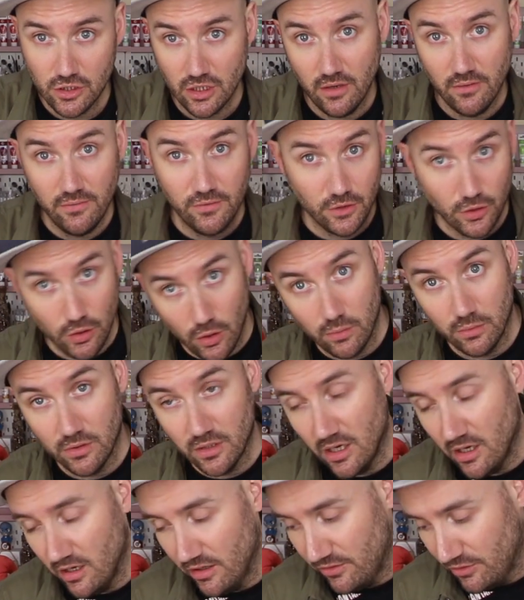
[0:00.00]
sugar for
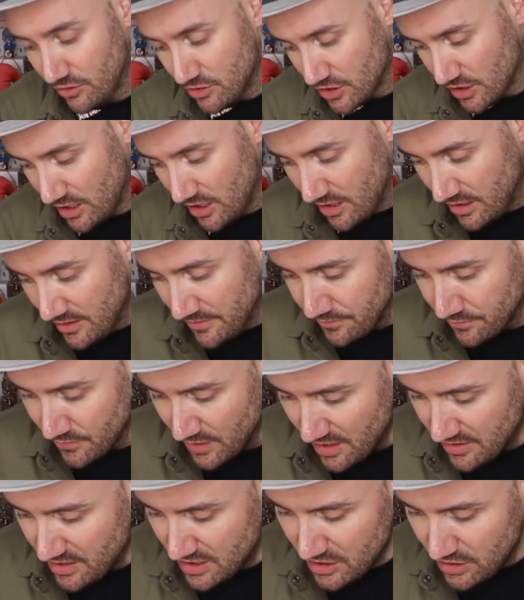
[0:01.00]
golden caster sugar.
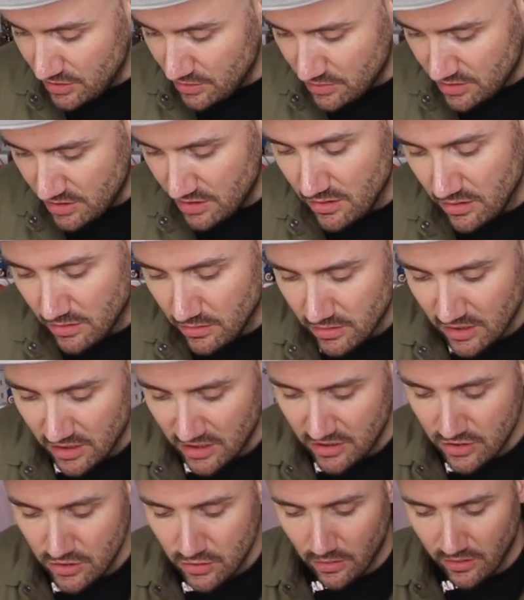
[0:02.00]
And then you too can
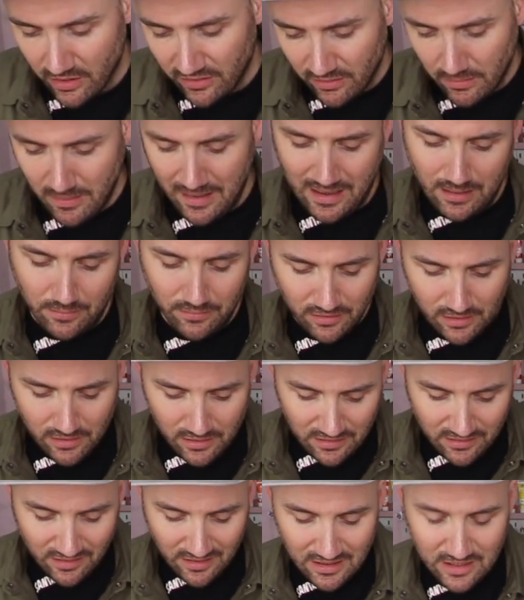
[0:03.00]
enjoy some
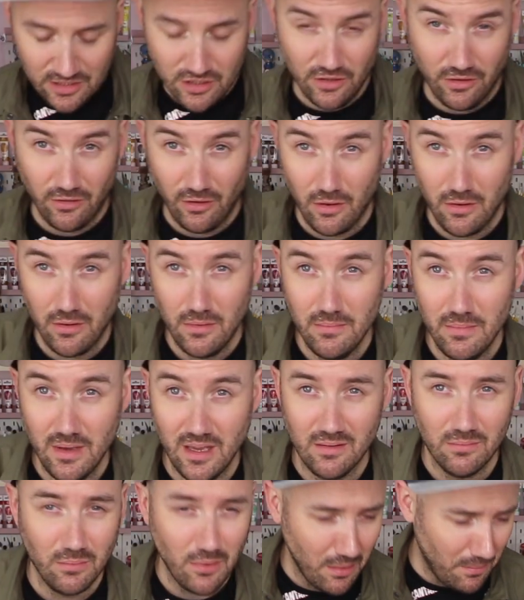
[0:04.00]
absolutely delicious
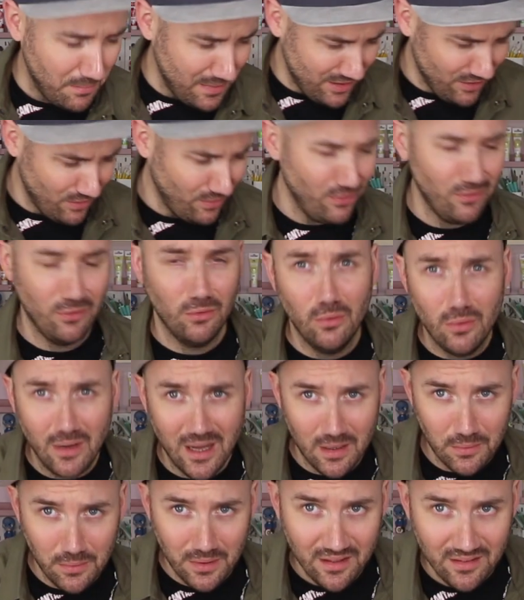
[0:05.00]
homemade, I mean, you saw
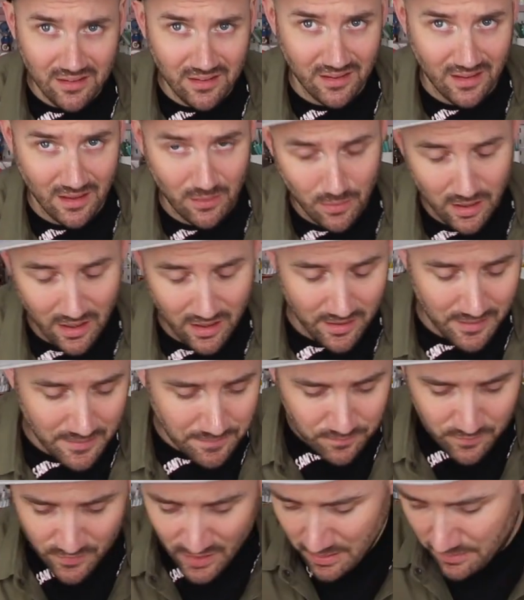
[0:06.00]
how easy they were,
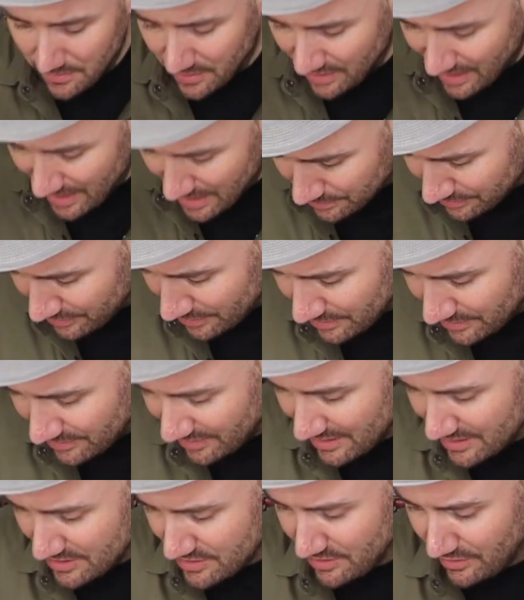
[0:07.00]
but absolutely
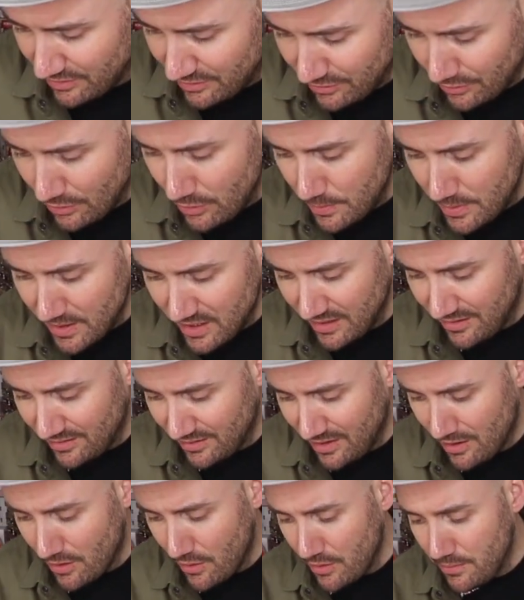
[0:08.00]
delicious, super
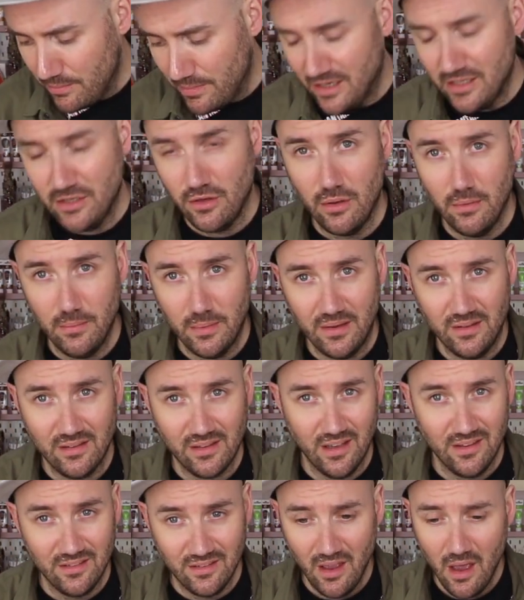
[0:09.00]
easy homemade oat
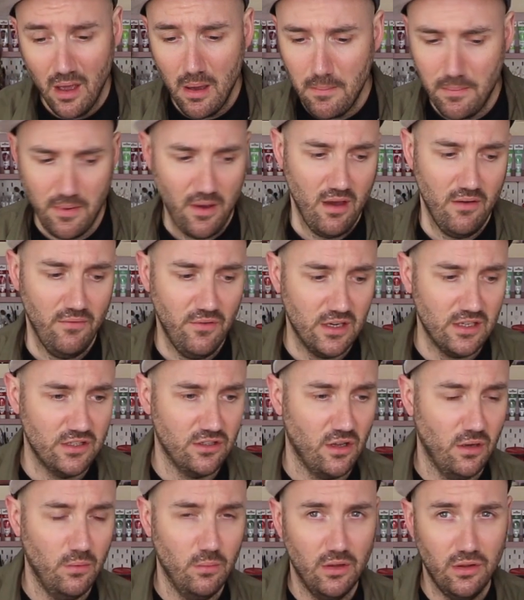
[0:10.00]
biscuits, perfect
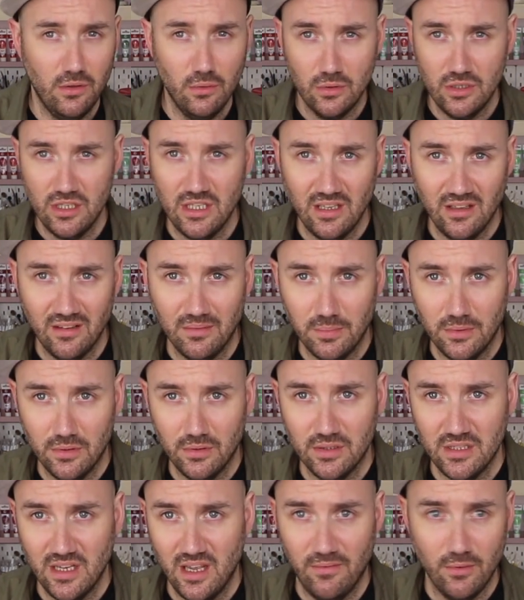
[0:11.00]
to go with your cheese
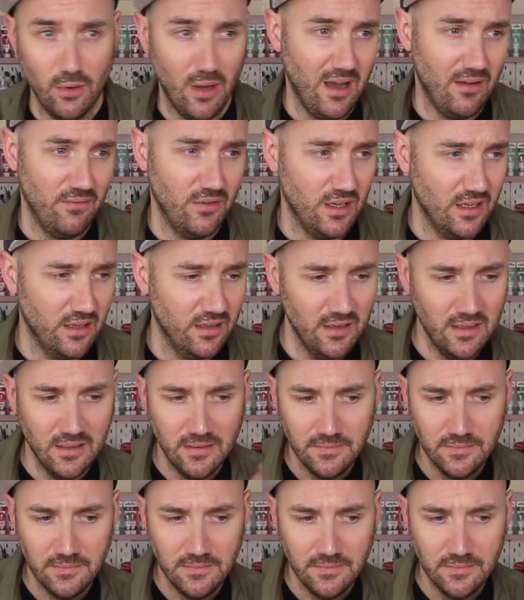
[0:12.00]
board if you're having,